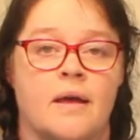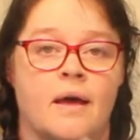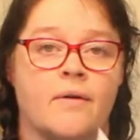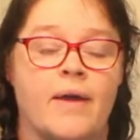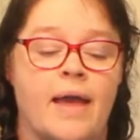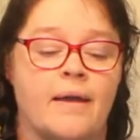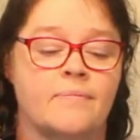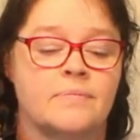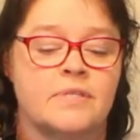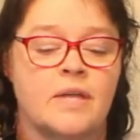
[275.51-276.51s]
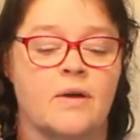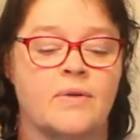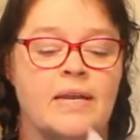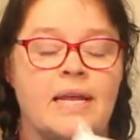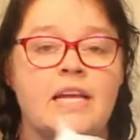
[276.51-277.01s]
Okay, so
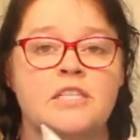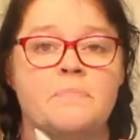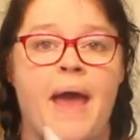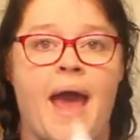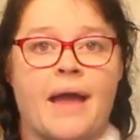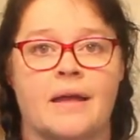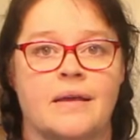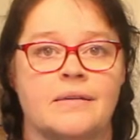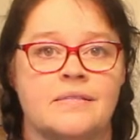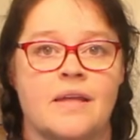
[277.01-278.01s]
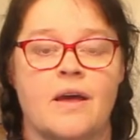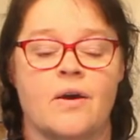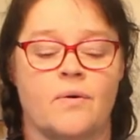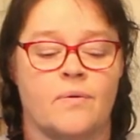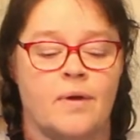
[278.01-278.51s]
in each bag. So